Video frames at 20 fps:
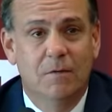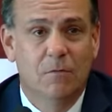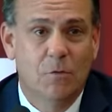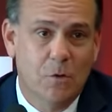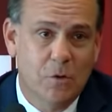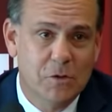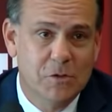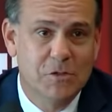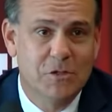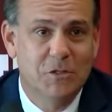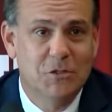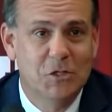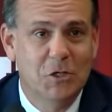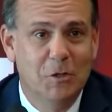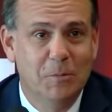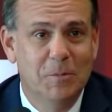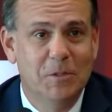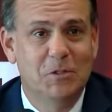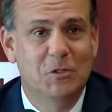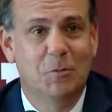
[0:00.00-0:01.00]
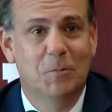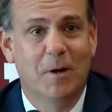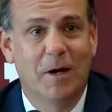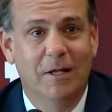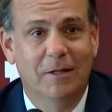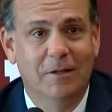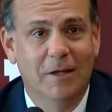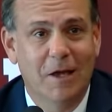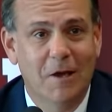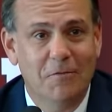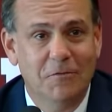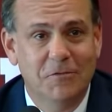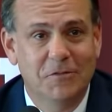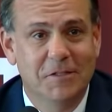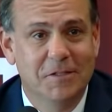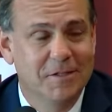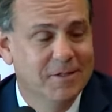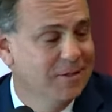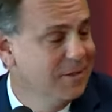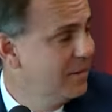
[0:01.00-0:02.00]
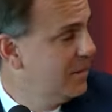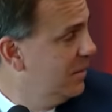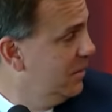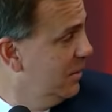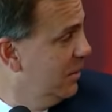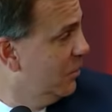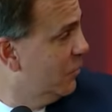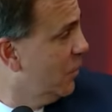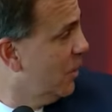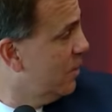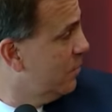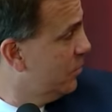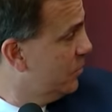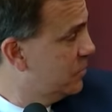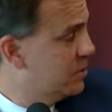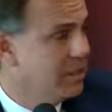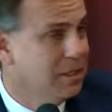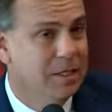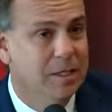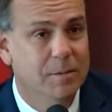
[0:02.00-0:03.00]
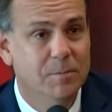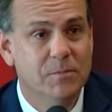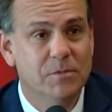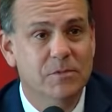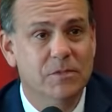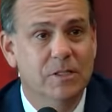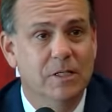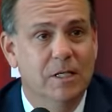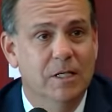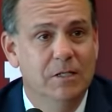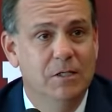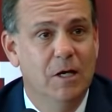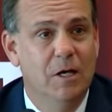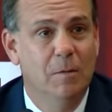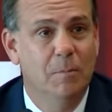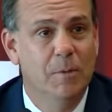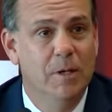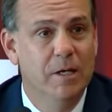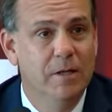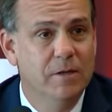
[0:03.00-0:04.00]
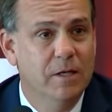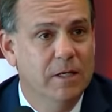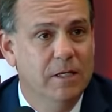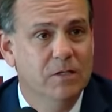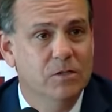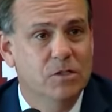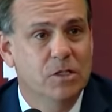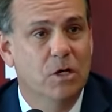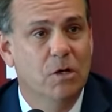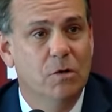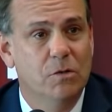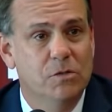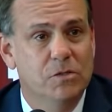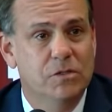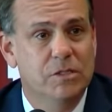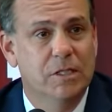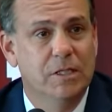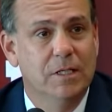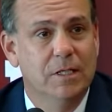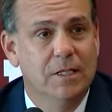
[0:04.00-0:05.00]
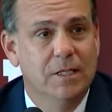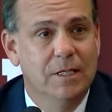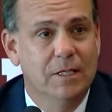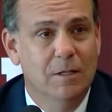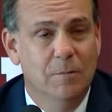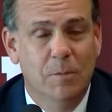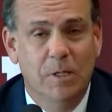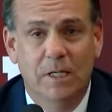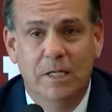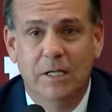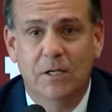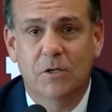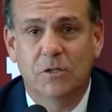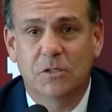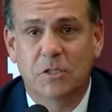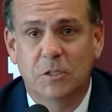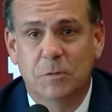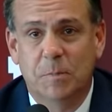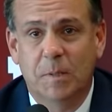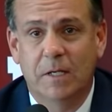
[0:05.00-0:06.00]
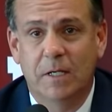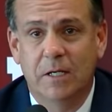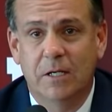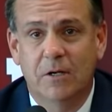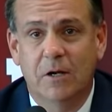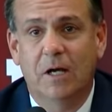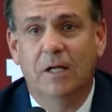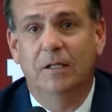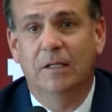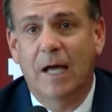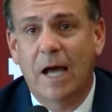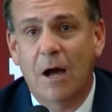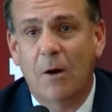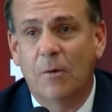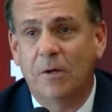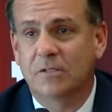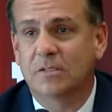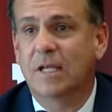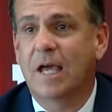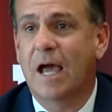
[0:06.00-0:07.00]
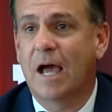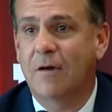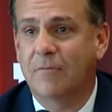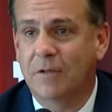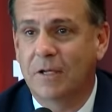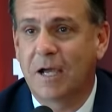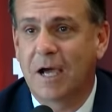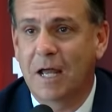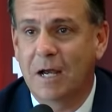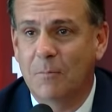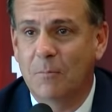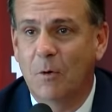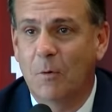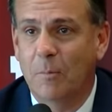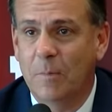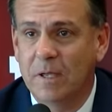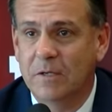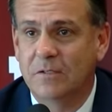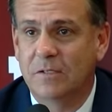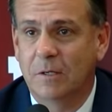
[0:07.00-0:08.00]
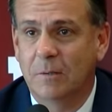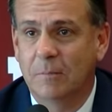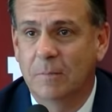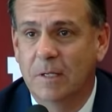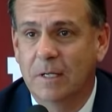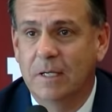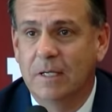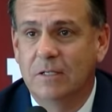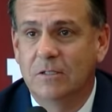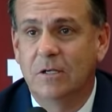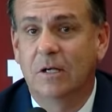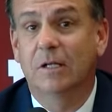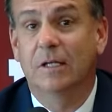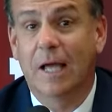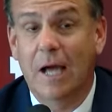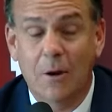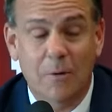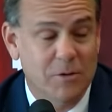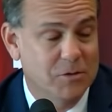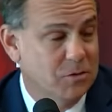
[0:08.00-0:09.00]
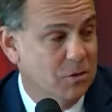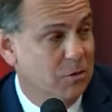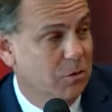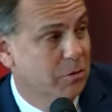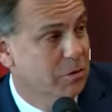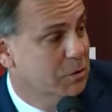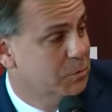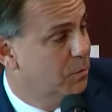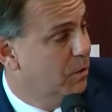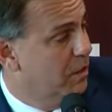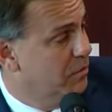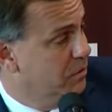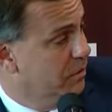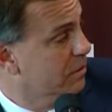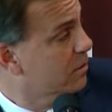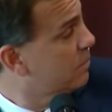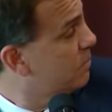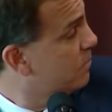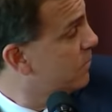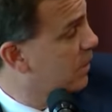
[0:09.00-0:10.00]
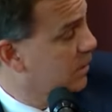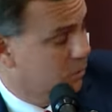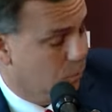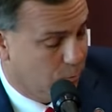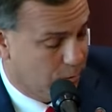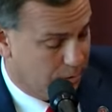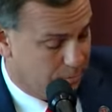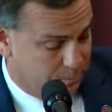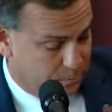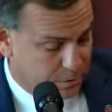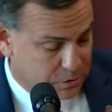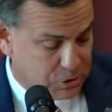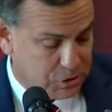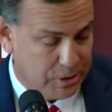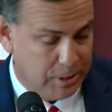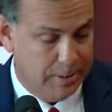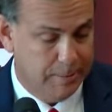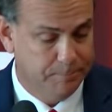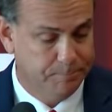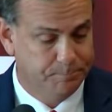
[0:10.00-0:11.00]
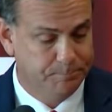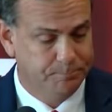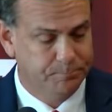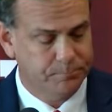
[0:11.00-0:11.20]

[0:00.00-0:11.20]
Of course, the gentleman to my left, and the incredible teams and young men that he's coached in the many years he's been here allow us to have the kind of momentum to allow us to do this project. Thank you, Whit. Appreciate it.